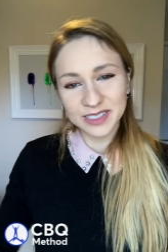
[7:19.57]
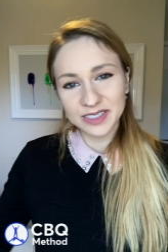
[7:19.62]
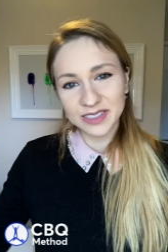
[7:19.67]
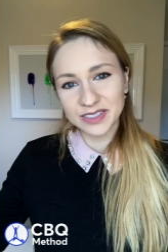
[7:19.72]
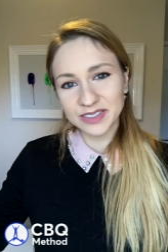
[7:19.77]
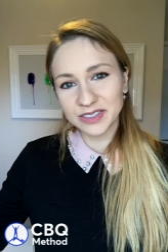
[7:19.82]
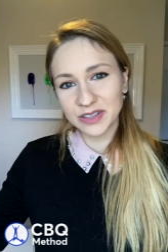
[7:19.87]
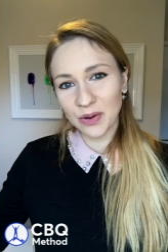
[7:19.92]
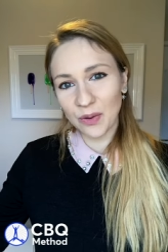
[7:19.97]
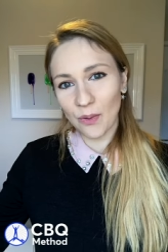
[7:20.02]

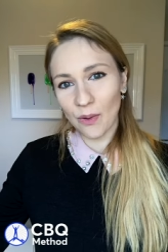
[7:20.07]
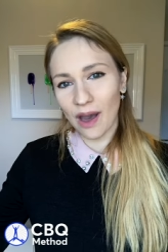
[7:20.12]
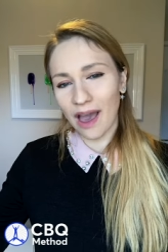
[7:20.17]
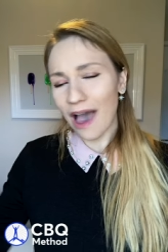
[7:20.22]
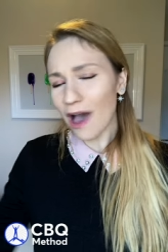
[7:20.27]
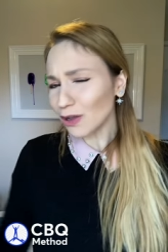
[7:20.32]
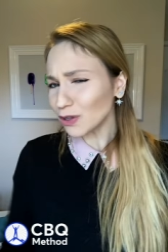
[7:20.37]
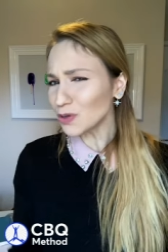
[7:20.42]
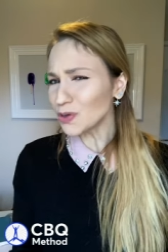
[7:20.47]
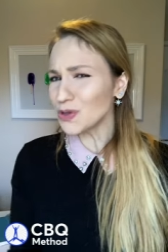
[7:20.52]
So
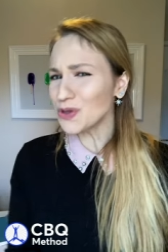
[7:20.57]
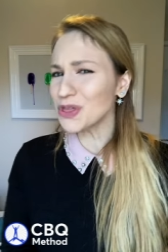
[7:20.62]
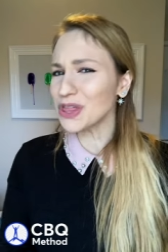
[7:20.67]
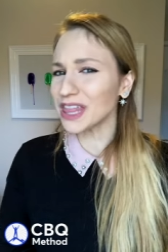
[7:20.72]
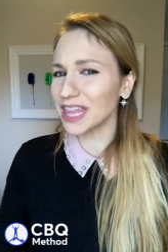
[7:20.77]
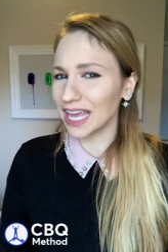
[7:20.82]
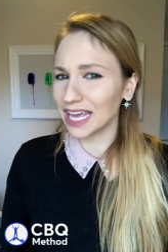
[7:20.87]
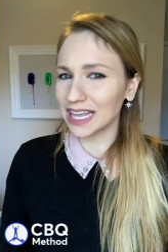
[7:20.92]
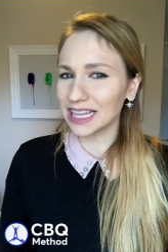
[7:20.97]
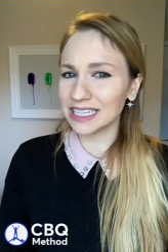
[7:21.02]
how do you
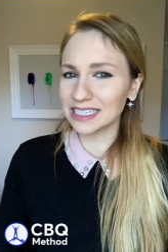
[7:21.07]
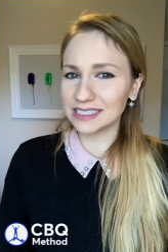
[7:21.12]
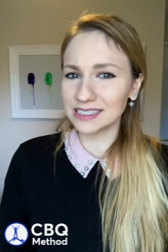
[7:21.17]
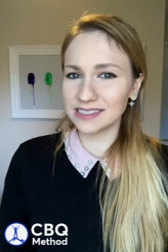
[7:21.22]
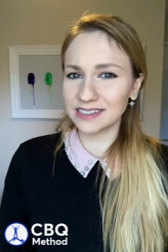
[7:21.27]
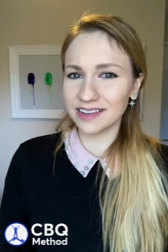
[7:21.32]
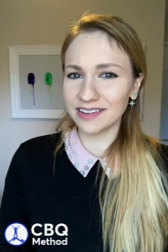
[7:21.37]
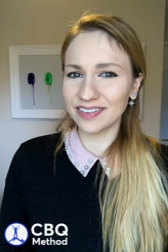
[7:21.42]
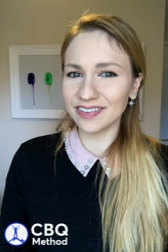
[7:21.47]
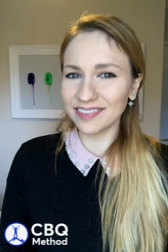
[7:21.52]
think this is
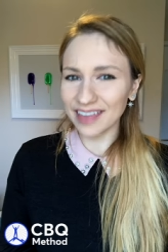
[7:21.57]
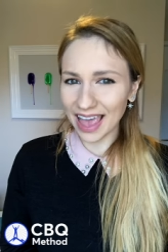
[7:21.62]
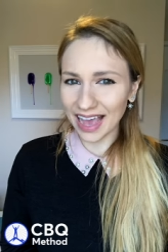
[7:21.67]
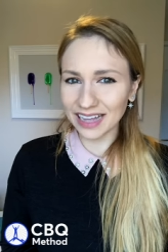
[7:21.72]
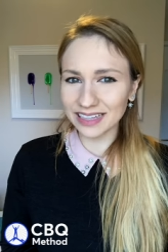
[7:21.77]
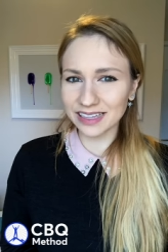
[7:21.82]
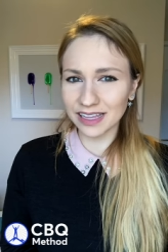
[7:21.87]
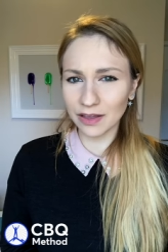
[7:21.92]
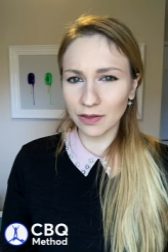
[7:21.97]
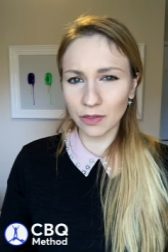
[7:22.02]

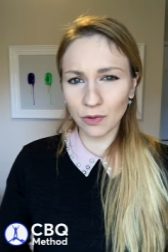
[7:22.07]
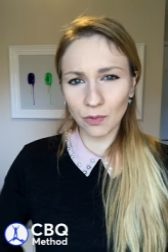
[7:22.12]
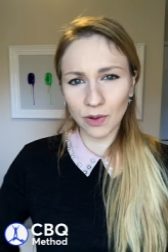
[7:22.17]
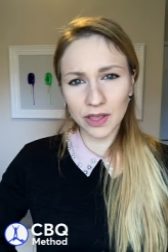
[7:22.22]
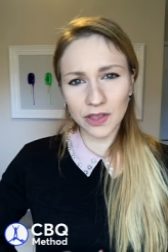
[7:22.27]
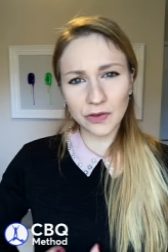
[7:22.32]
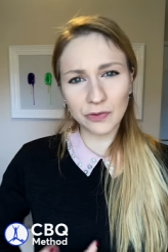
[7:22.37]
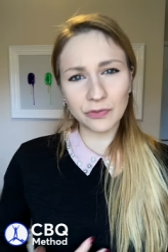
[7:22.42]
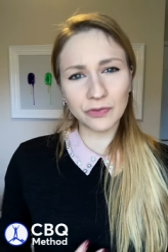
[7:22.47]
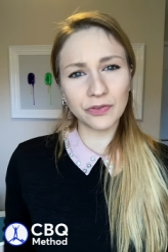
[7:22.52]
affecting the way
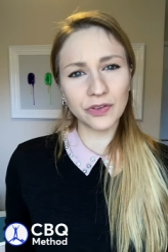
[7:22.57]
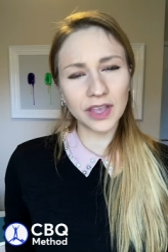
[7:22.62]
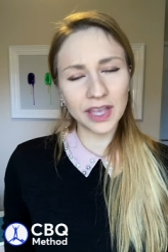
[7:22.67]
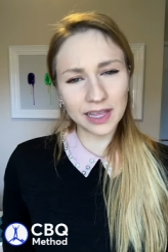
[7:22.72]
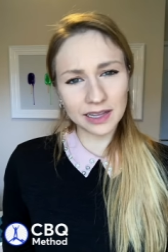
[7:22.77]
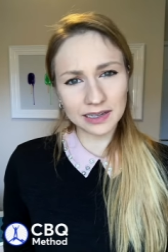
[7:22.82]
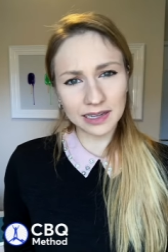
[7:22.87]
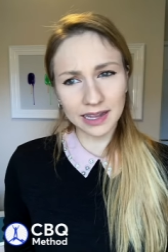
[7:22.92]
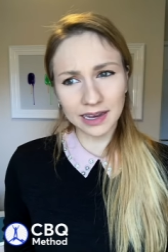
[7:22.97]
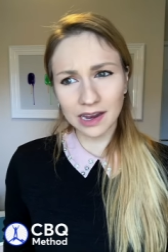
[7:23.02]
you
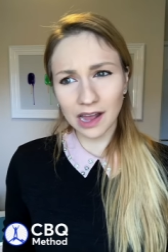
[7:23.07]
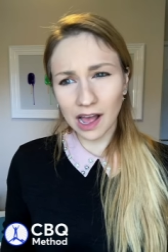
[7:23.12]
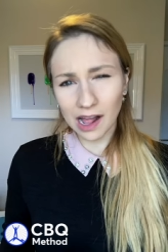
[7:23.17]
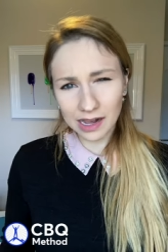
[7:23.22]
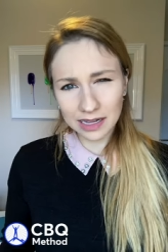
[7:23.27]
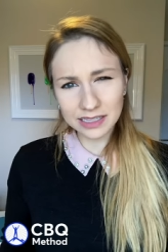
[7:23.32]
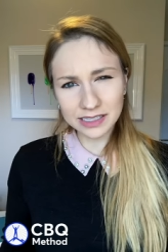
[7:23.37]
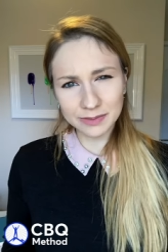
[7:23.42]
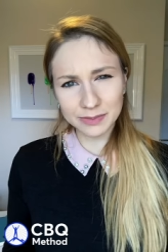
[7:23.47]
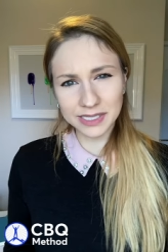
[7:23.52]
feel and
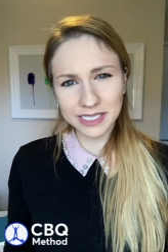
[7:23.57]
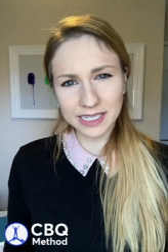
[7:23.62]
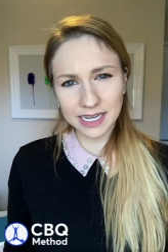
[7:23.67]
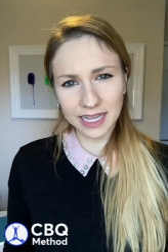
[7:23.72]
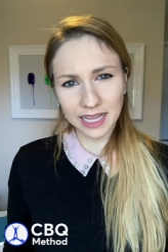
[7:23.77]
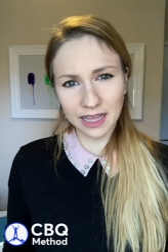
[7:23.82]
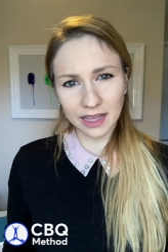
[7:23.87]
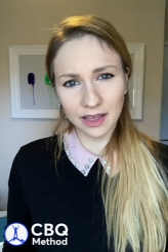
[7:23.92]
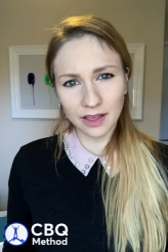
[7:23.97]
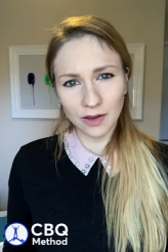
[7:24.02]

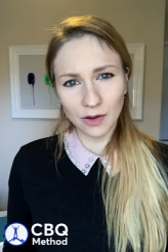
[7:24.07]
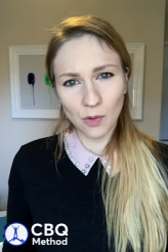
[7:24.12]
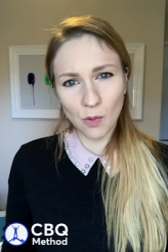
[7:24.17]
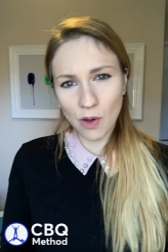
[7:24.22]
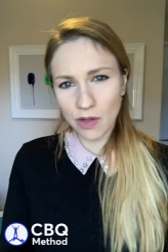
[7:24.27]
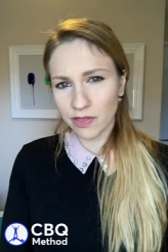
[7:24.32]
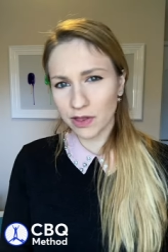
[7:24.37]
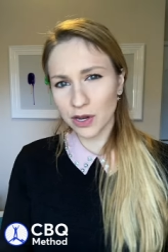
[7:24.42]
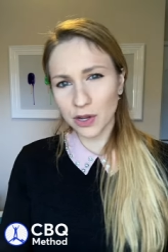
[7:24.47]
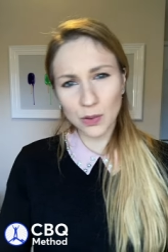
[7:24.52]
ultimately
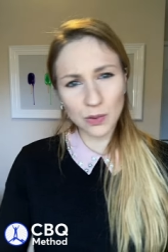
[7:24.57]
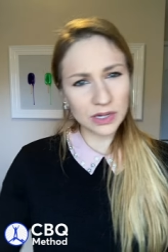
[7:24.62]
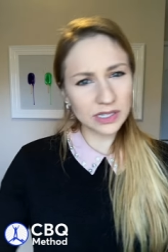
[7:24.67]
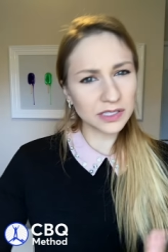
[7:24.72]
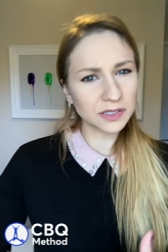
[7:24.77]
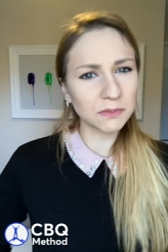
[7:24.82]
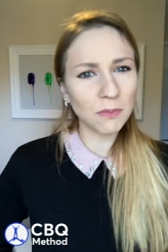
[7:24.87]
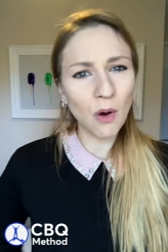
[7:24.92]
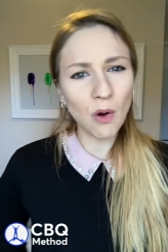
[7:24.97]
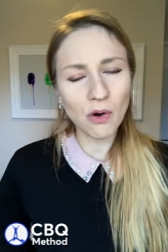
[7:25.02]
whether you will
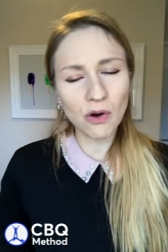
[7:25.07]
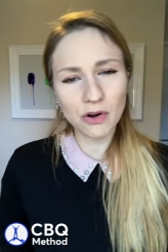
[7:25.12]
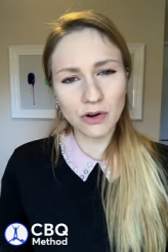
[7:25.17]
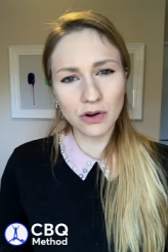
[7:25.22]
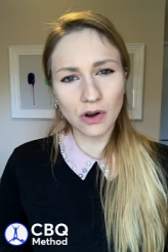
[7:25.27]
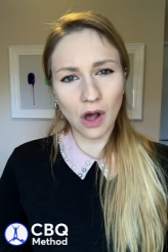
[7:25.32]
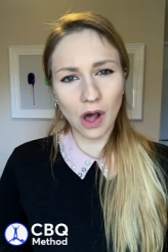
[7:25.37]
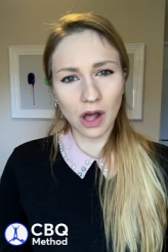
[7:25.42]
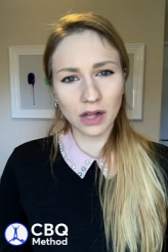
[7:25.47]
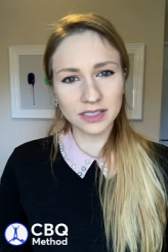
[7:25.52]
smoke or
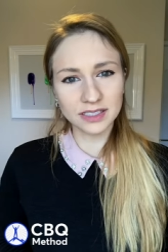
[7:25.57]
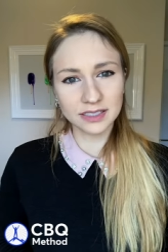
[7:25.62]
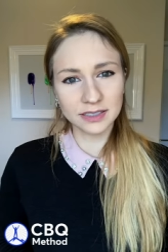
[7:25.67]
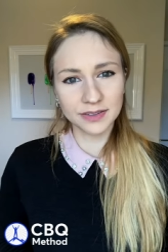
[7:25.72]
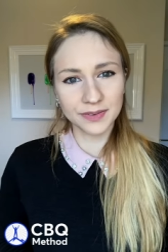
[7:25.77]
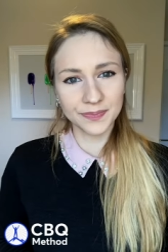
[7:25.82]
not?